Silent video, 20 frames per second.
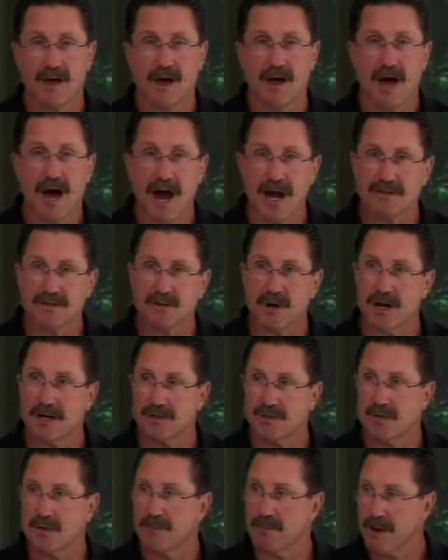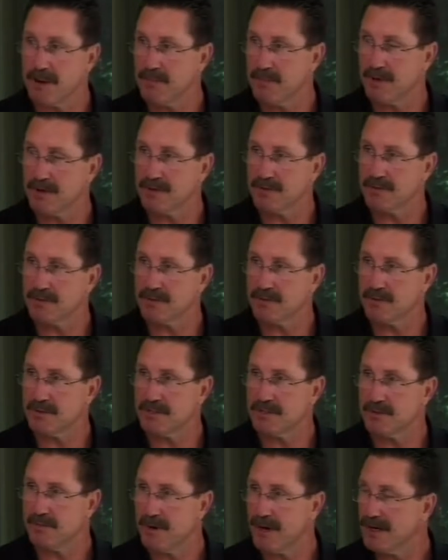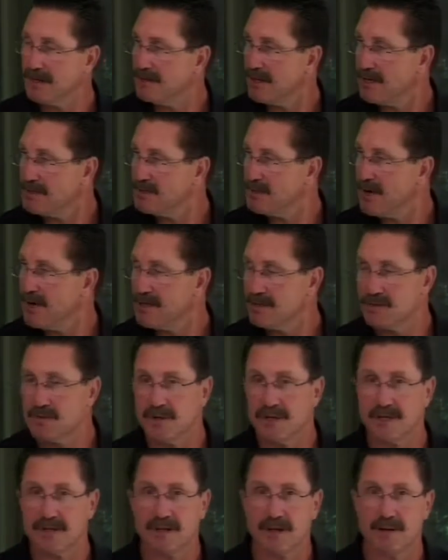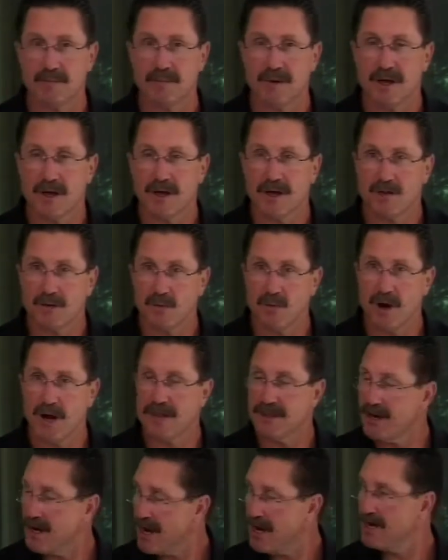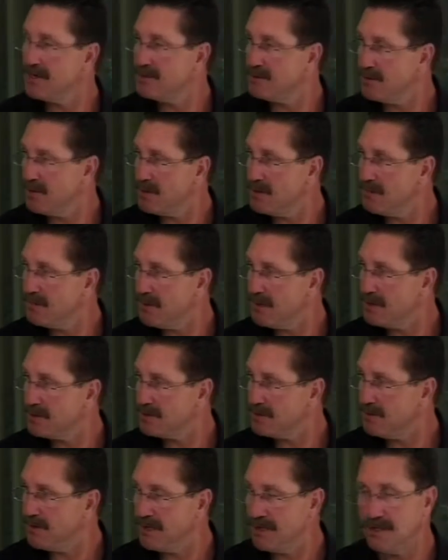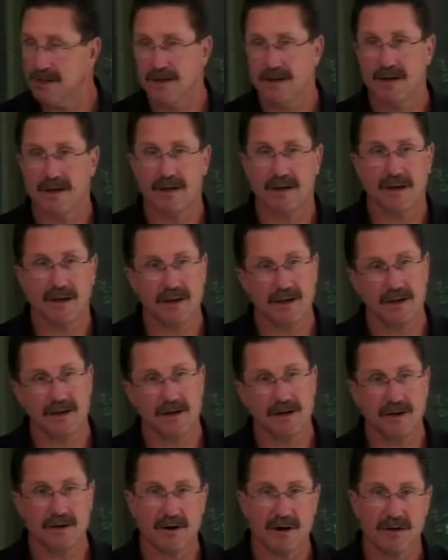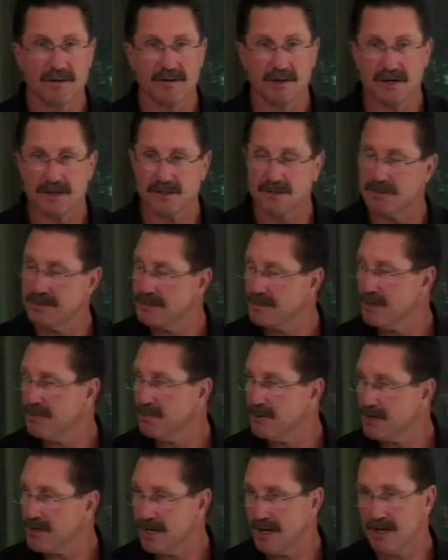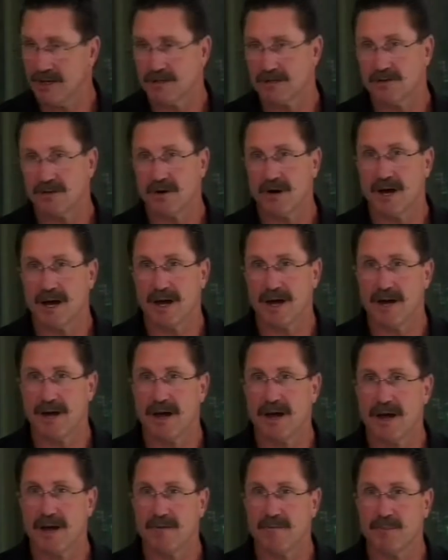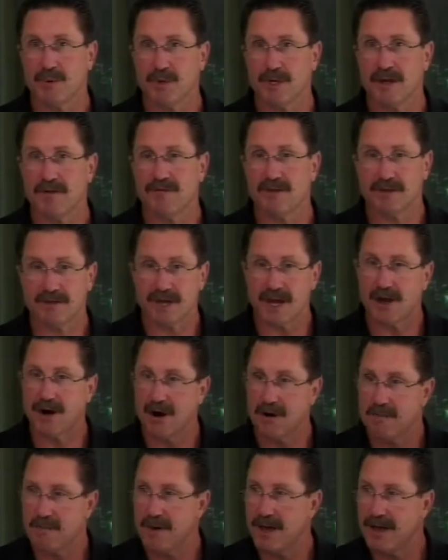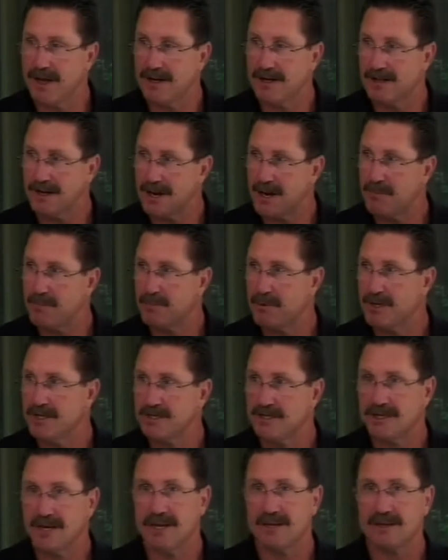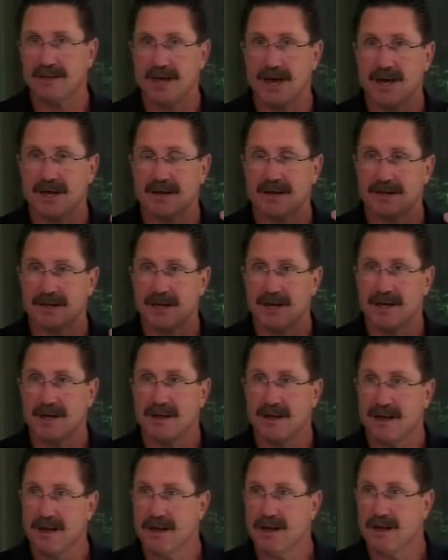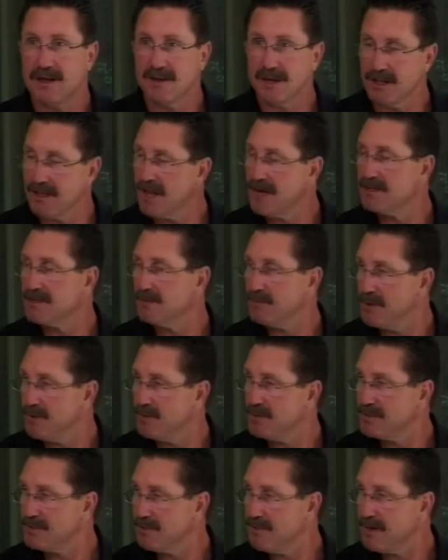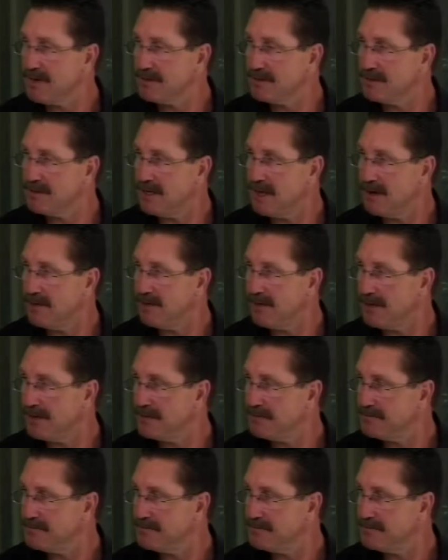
I try to treat my players with respect. I try to treat them the way that I enjoyed being treated. And, you know, I think it's reciprocated. So I, I believe that they are men and they appreciate that and they, they like to be respected that way.